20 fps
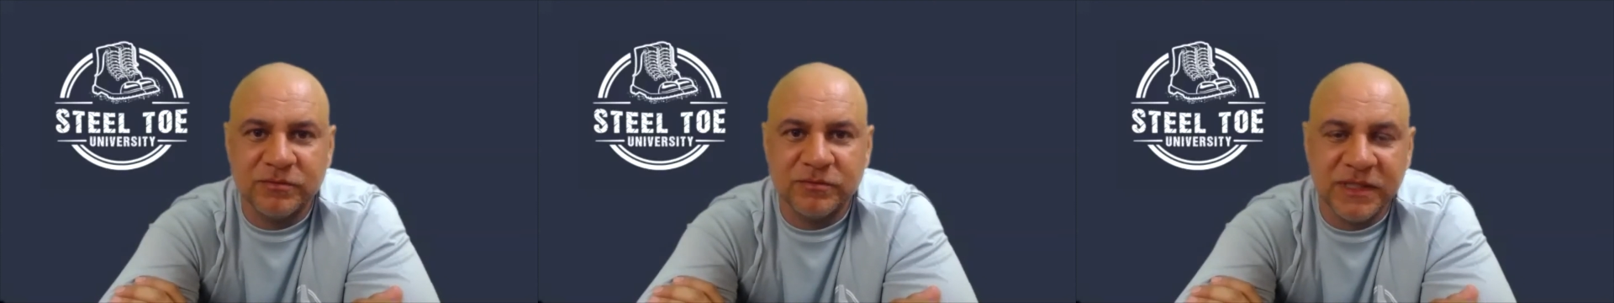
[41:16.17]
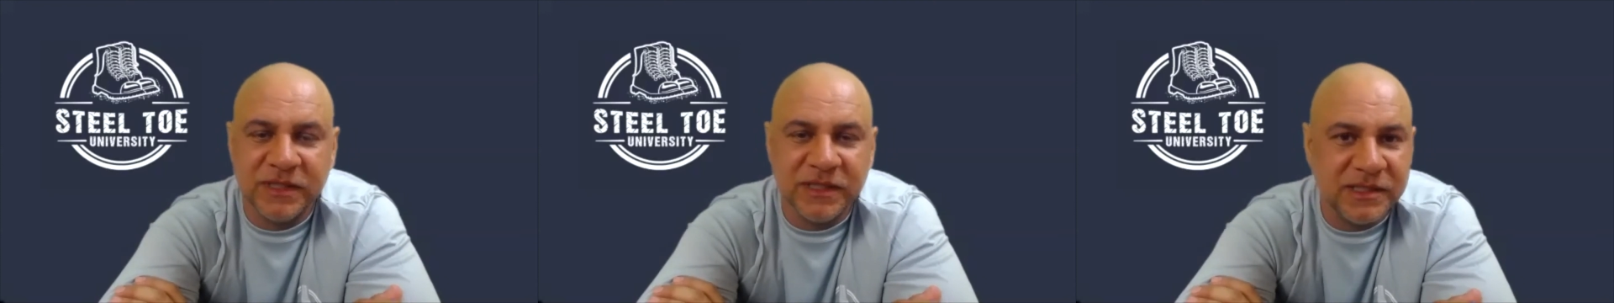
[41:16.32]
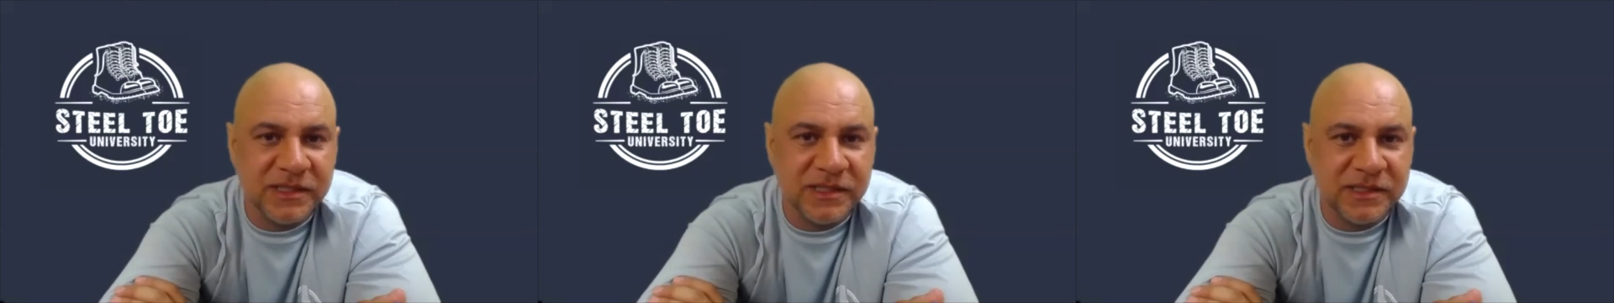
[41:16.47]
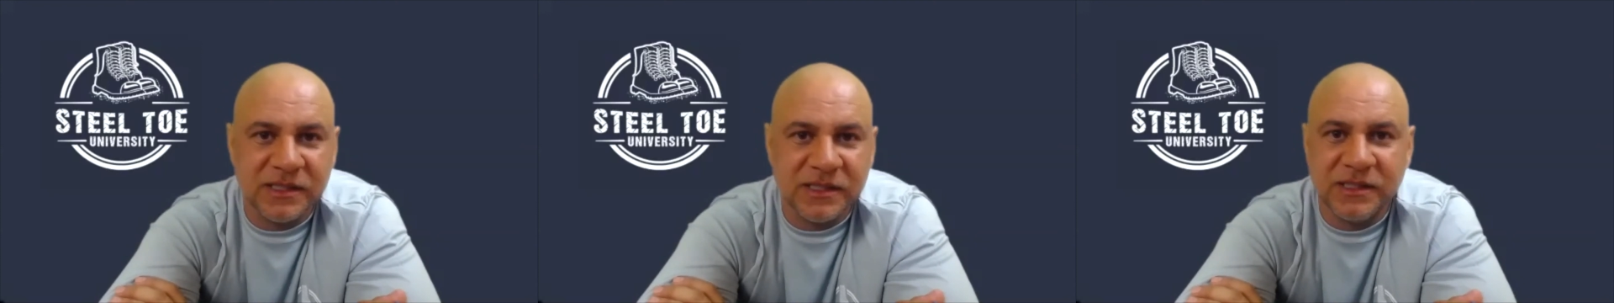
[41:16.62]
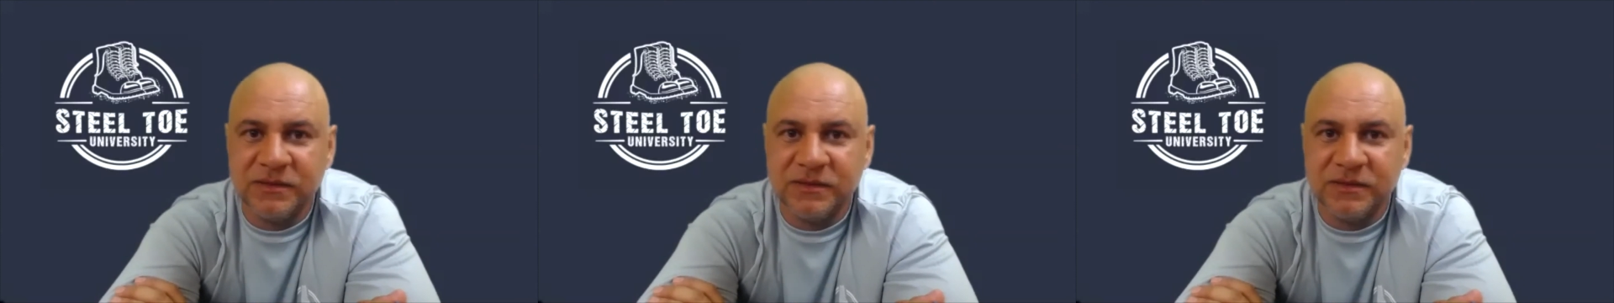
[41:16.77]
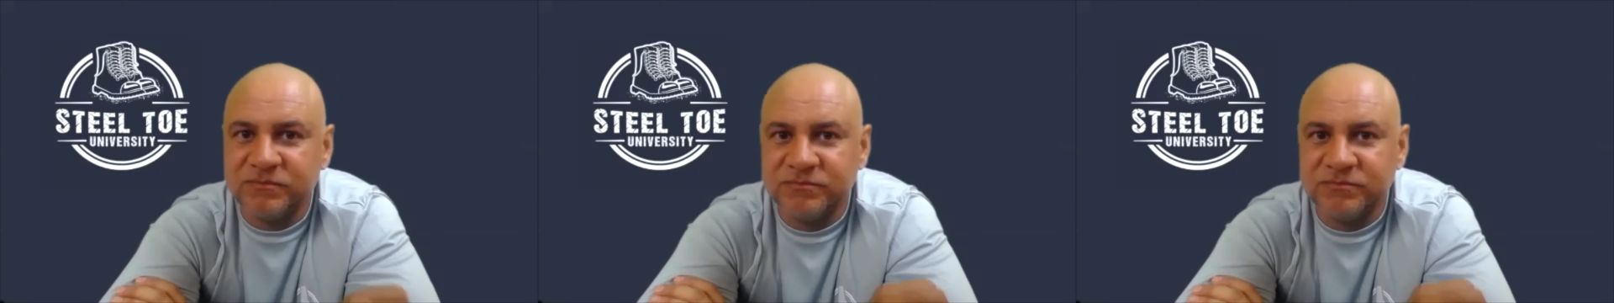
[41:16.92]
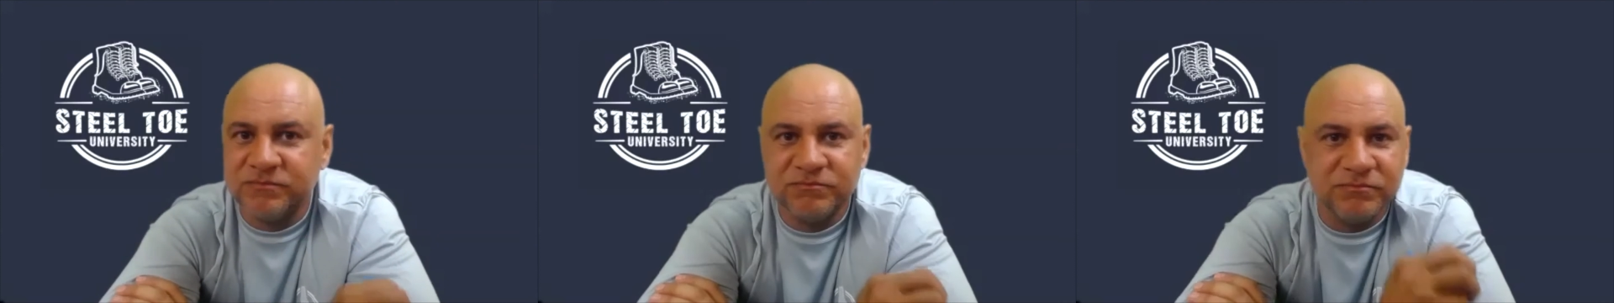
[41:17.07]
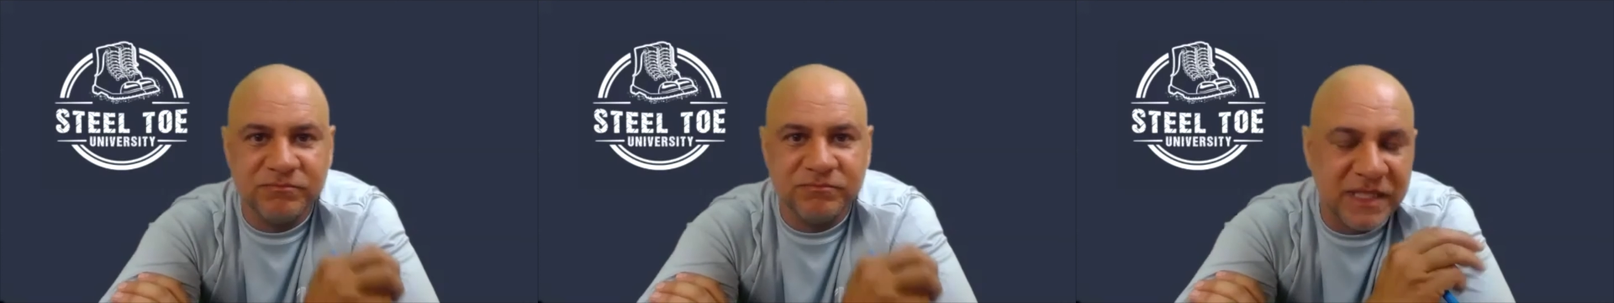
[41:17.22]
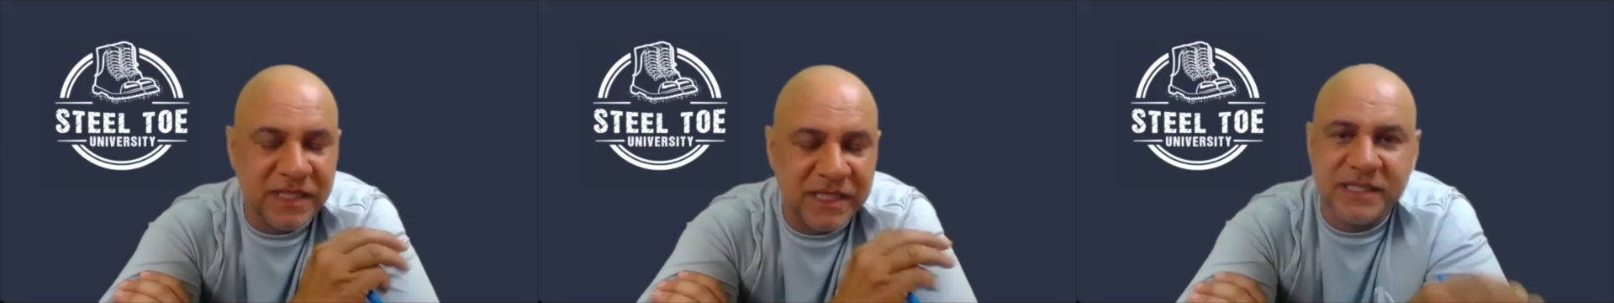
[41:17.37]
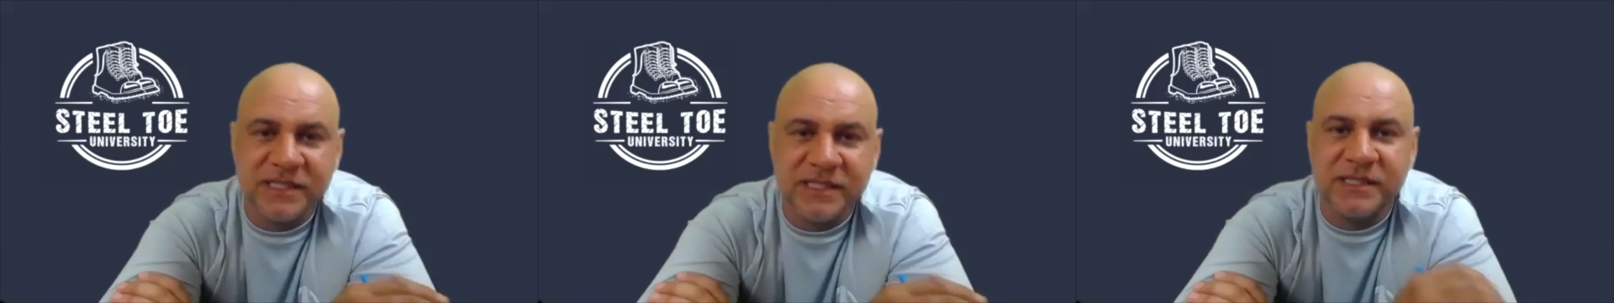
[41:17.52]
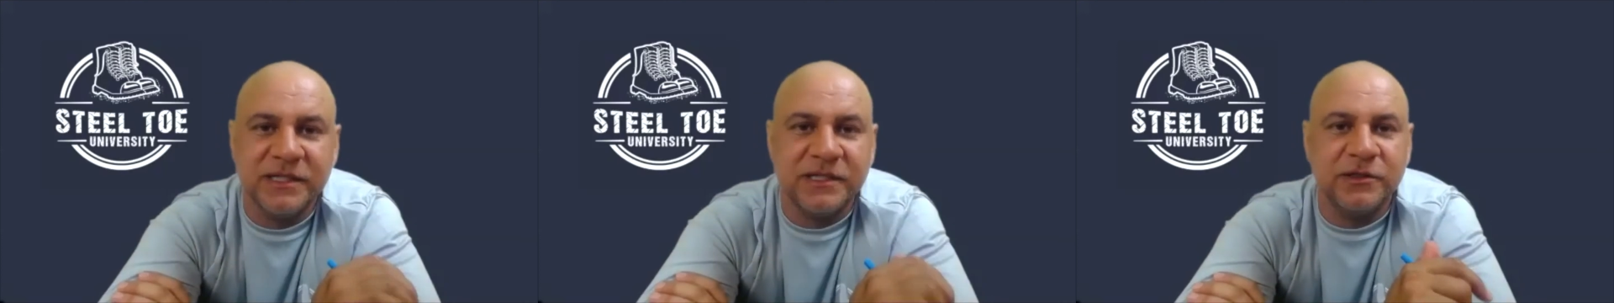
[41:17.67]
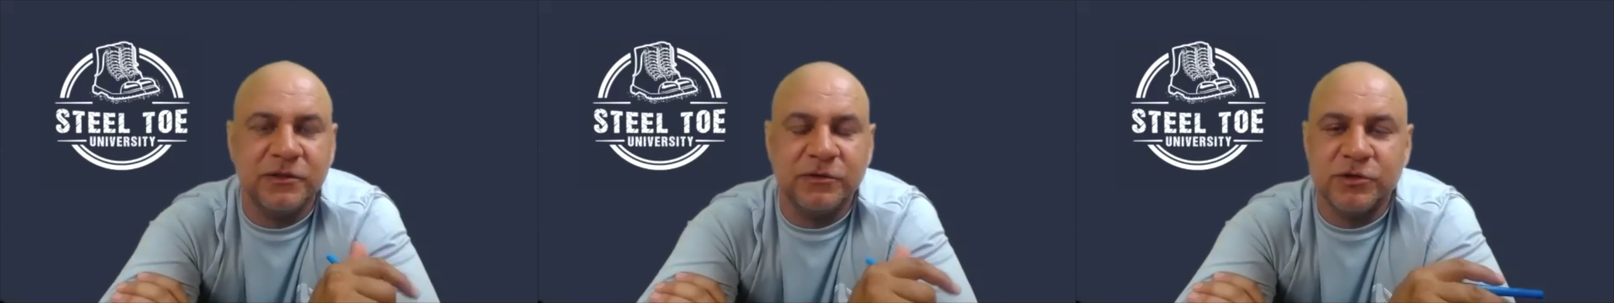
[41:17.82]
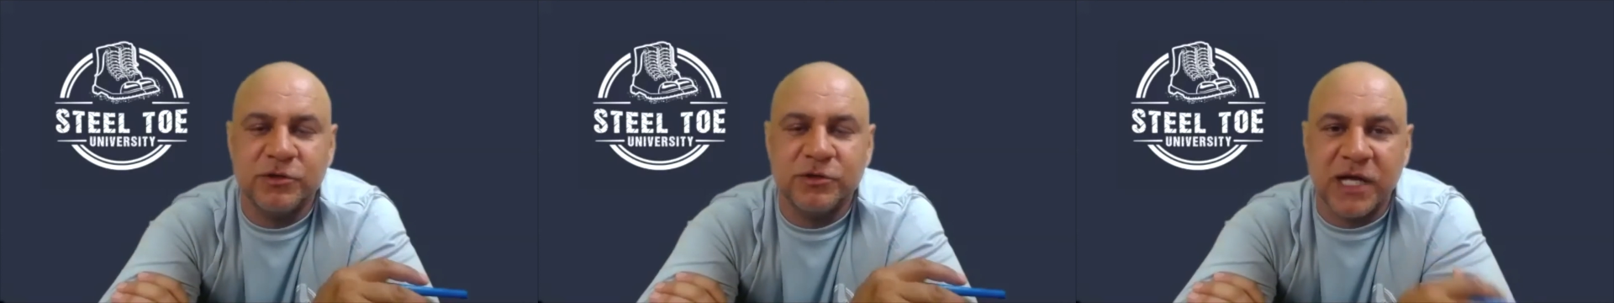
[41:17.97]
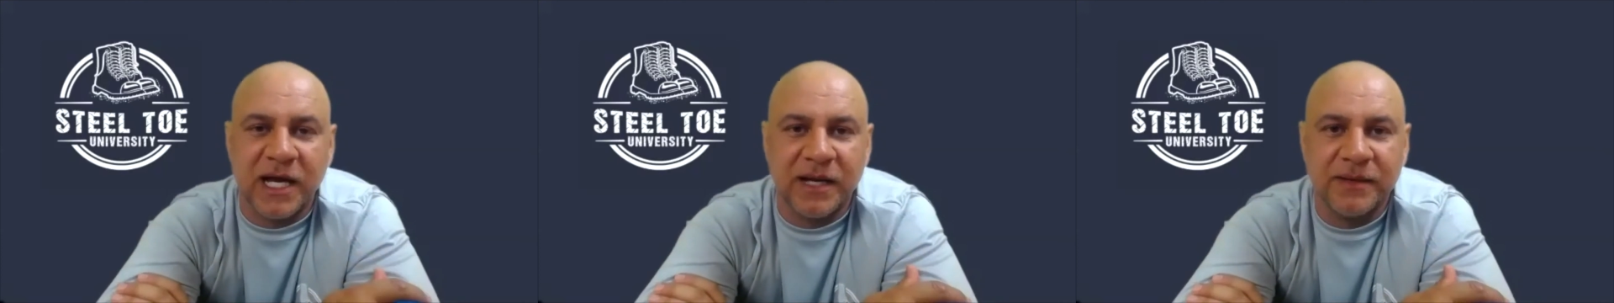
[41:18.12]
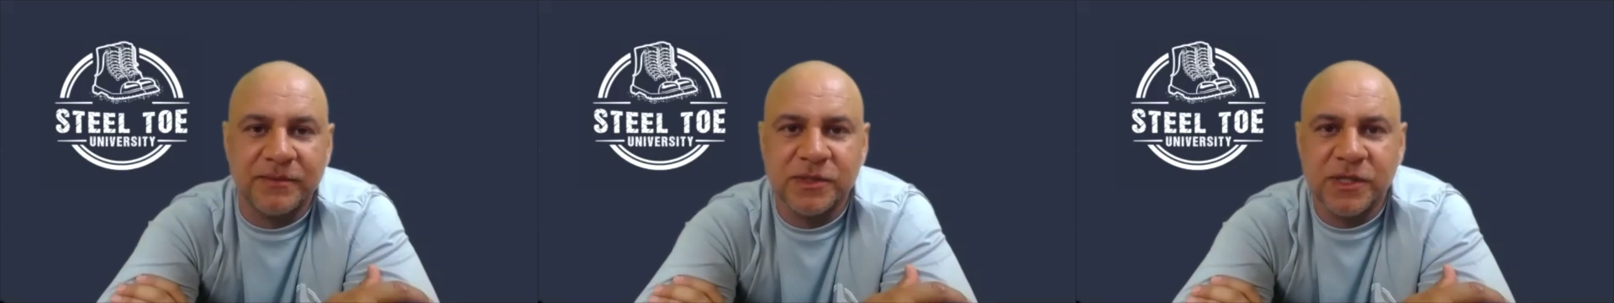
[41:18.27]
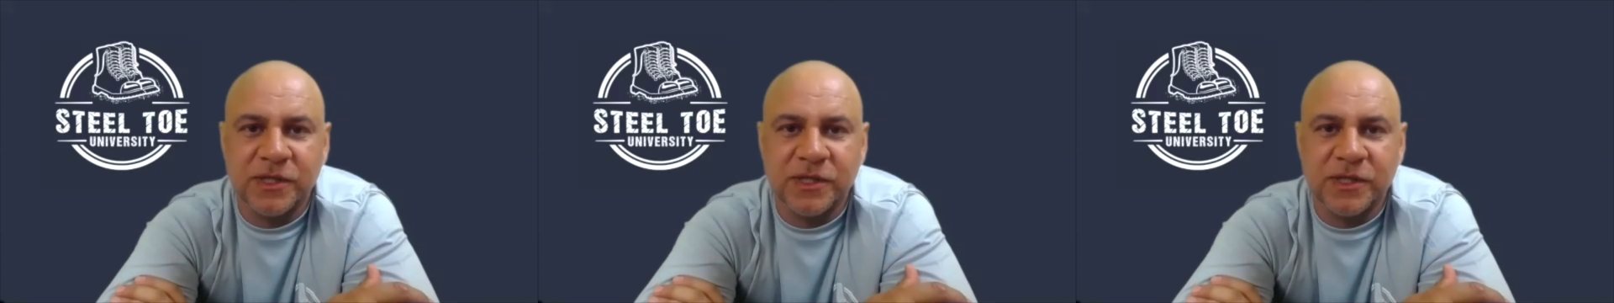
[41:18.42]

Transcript: easy to do jobs.